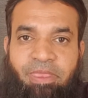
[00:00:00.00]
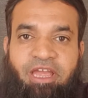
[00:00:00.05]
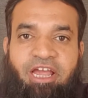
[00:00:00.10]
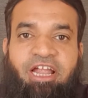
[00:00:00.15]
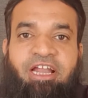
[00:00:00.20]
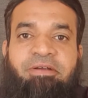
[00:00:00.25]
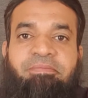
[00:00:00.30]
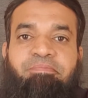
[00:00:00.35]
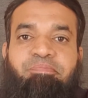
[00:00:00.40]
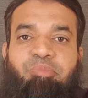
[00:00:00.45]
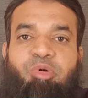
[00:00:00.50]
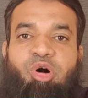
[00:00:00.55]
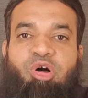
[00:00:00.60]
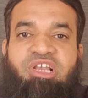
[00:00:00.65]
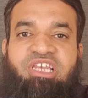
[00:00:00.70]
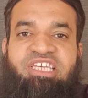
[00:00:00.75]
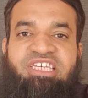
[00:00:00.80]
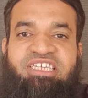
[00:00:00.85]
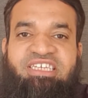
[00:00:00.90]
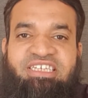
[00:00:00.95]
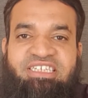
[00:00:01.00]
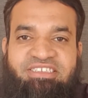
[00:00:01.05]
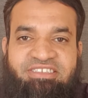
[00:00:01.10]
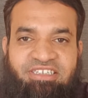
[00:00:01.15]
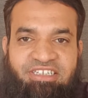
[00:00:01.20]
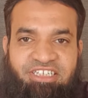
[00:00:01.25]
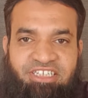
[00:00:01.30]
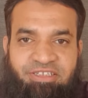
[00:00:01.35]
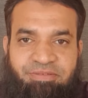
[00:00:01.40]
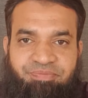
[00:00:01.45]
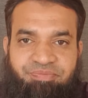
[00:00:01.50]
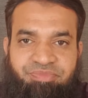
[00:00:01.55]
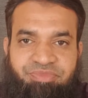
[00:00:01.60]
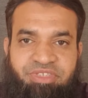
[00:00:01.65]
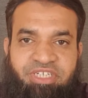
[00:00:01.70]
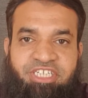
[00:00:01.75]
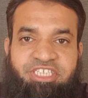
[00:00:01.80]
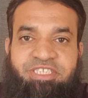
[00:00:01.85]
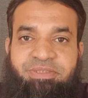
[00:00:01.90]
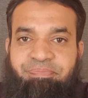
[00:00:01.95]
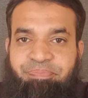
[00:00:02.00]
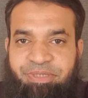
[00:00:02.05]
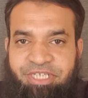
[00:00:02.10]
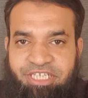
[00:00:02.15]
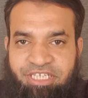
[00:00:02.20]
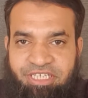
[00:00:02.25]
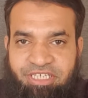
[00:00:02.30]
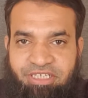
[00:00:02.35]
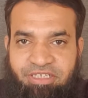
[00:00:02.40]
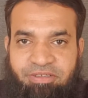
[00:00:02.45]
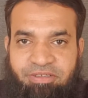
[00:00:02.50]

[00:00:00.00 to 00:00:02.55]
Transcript: and polyethylene, that is PE.